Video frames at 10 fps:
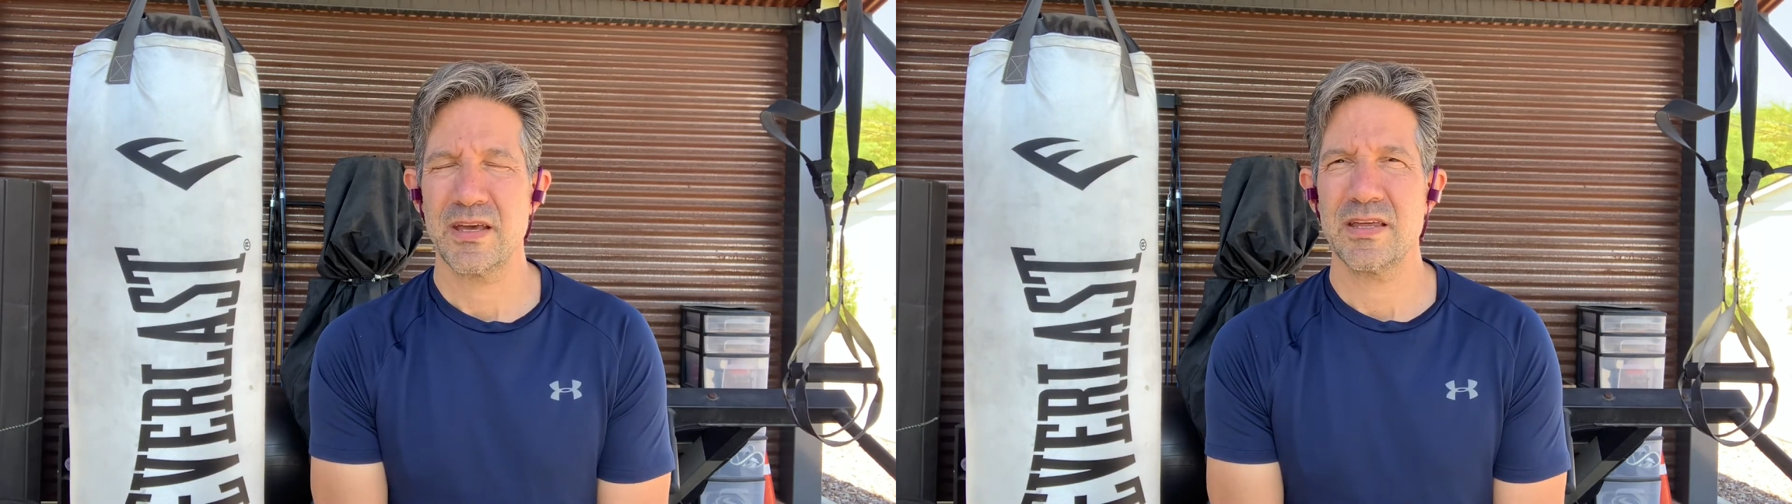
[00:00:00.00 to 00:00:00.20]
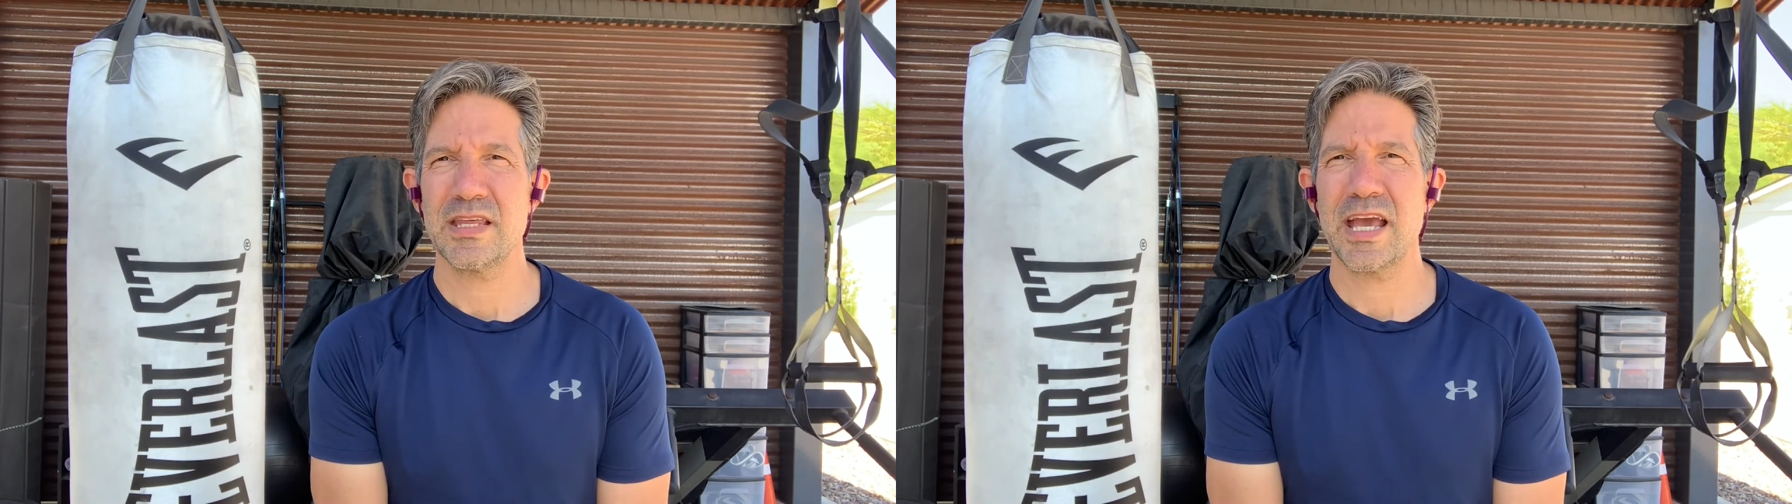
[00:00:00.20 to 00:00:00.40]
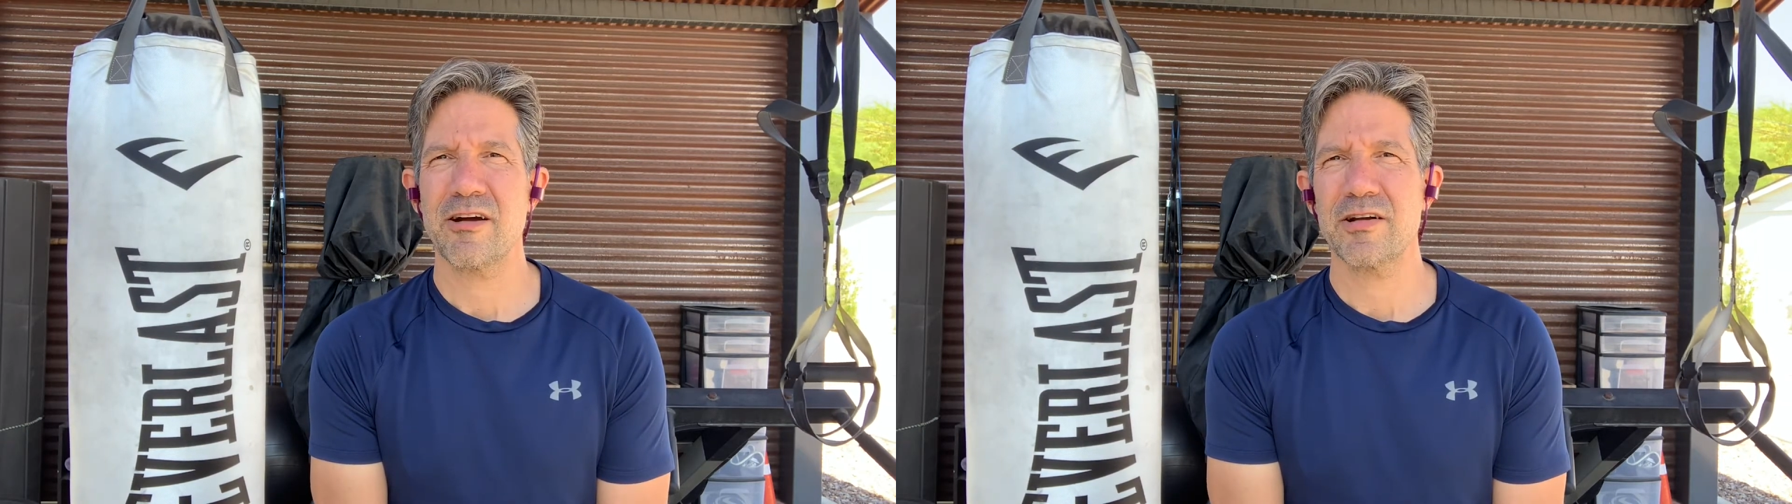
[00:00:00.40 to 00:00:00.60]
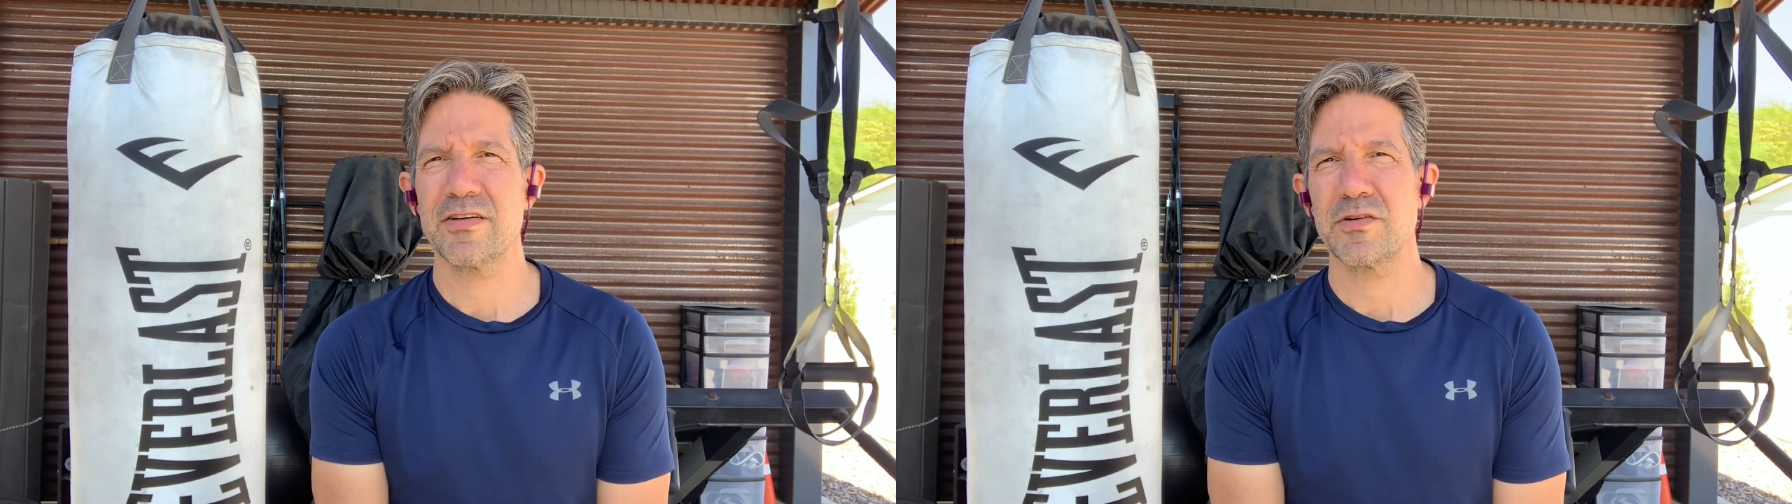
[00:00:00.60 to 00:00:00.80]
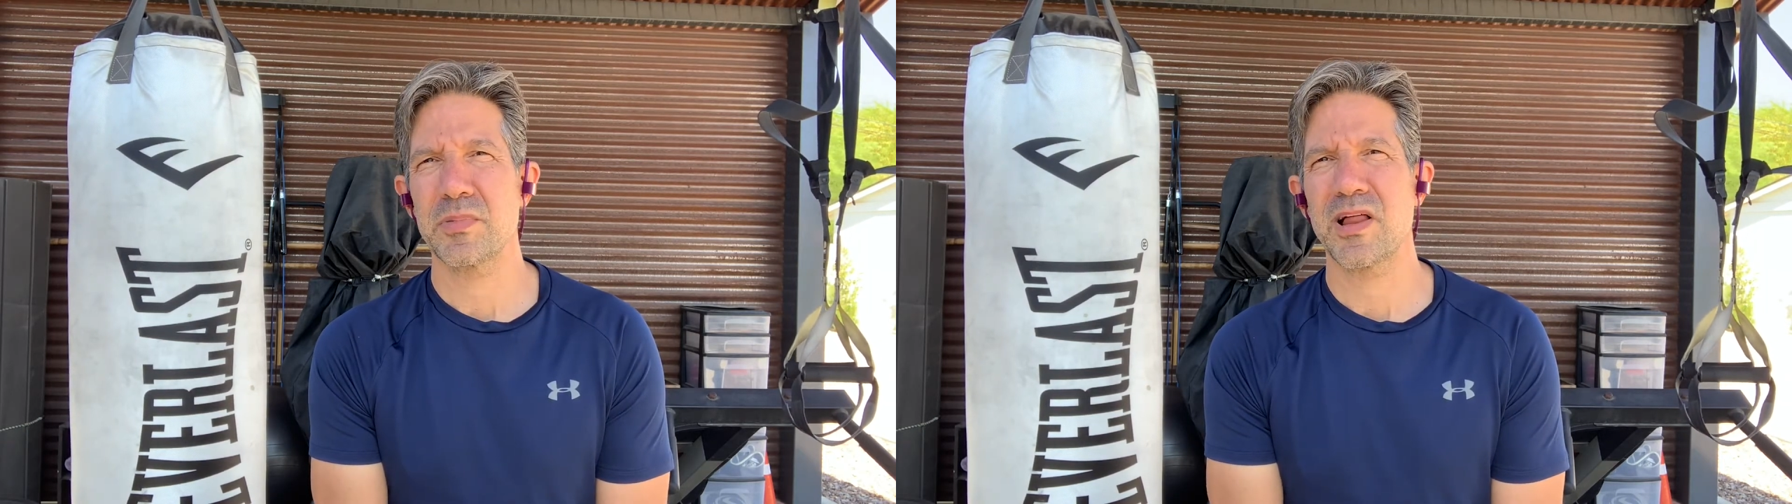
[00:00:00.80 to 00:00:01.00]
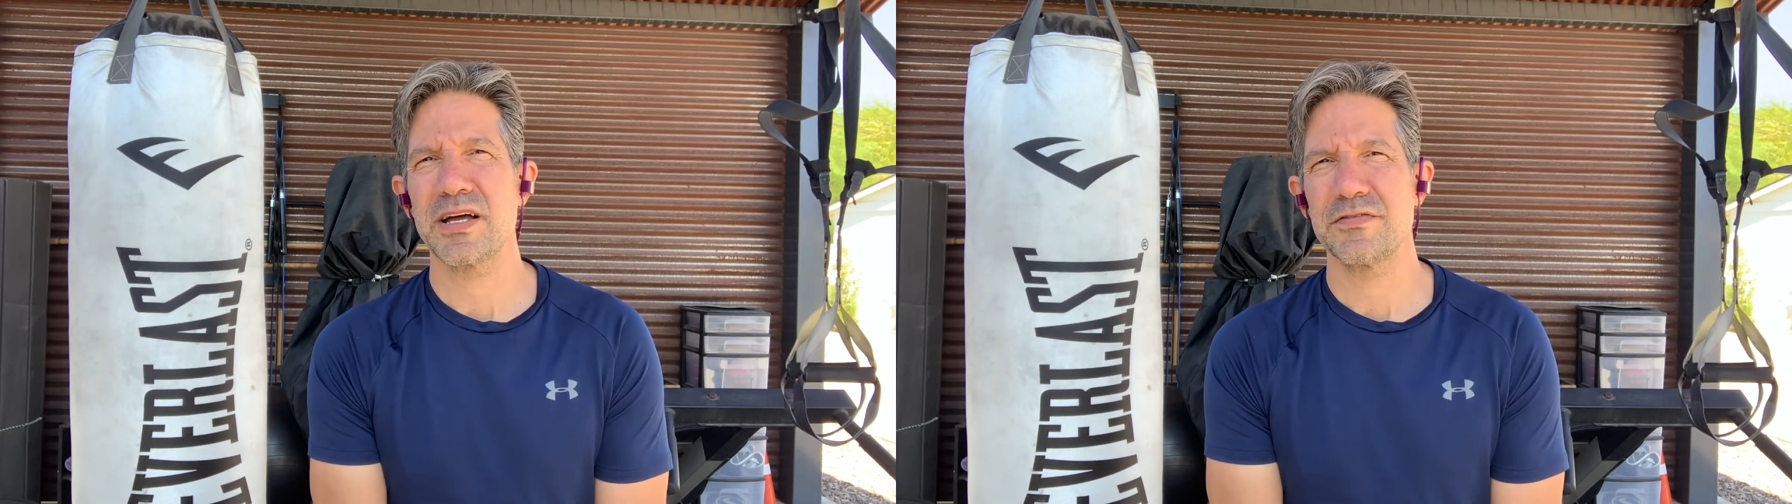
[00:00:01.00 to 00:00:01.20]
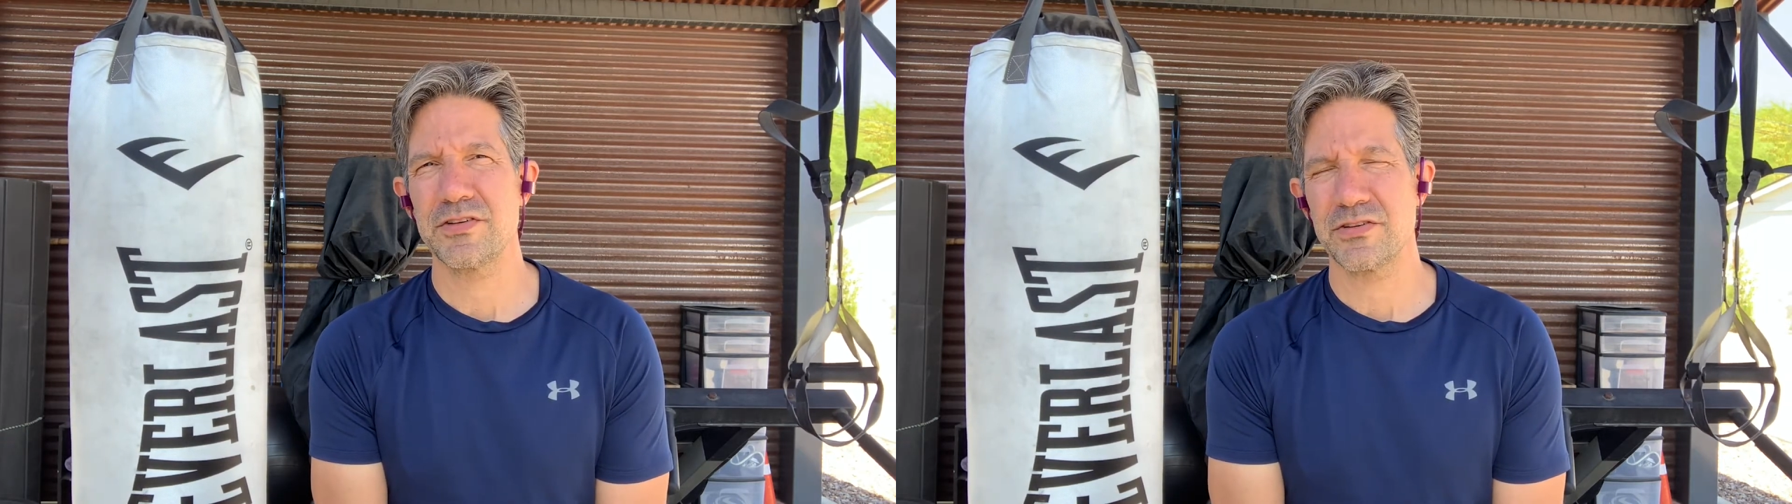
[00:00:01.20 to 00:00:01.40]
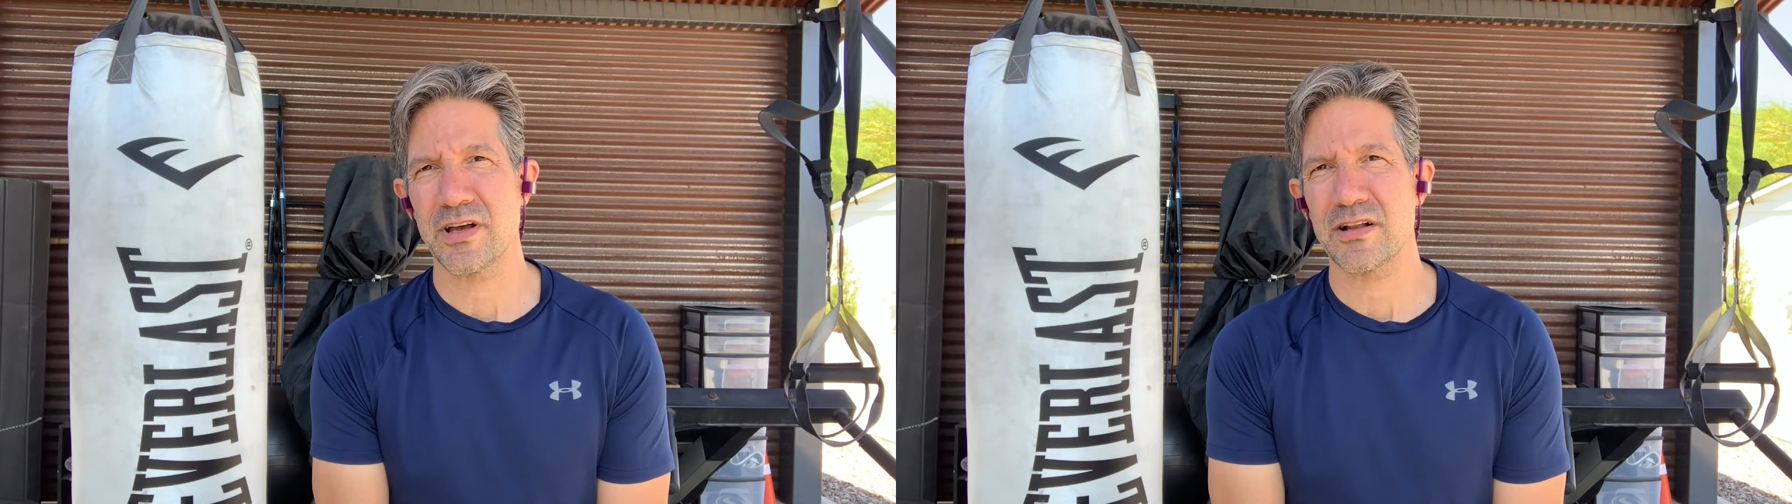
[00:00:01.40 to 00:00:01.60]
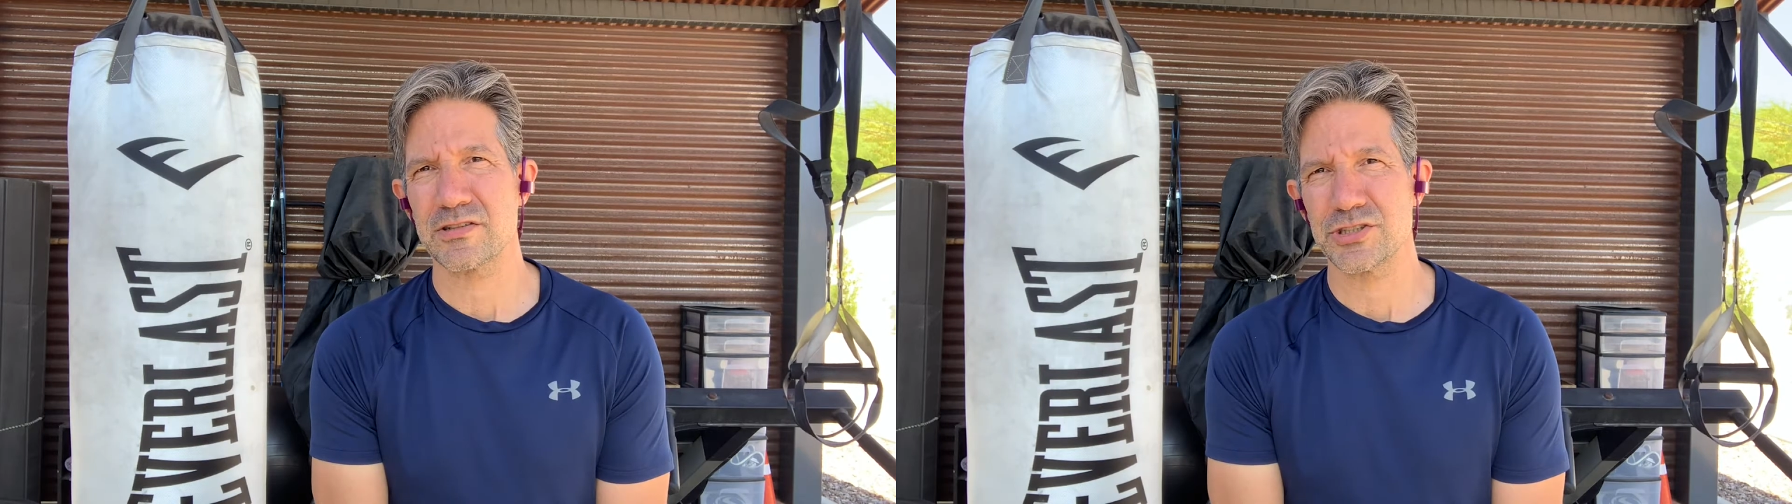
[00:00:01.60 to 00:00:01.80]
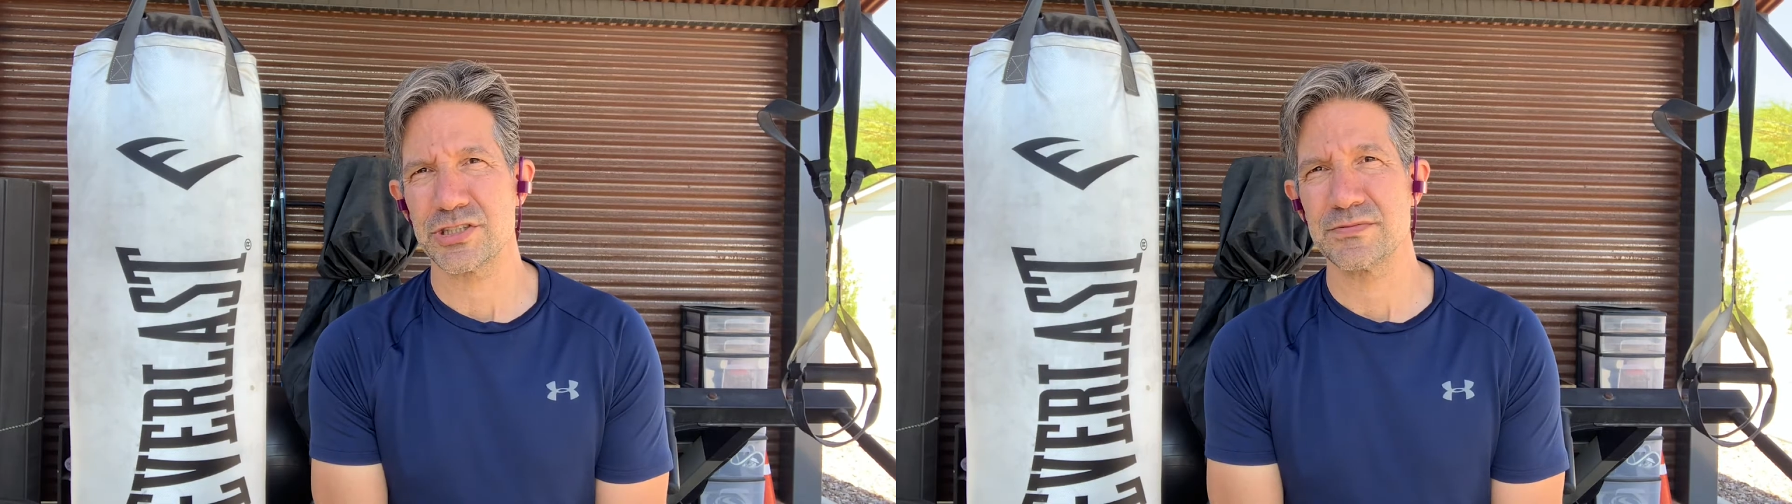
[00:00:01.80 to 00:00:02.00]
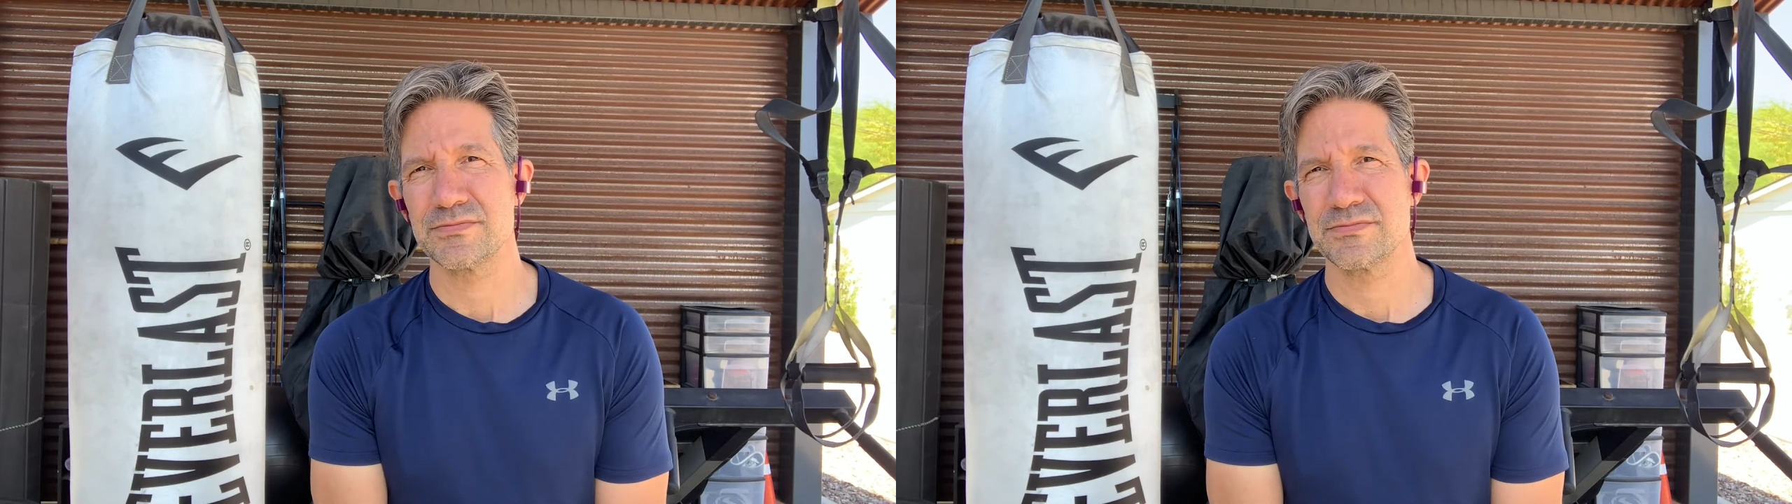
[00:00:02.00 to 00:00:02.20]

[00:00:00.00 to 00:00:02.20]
in the area of applied physiology.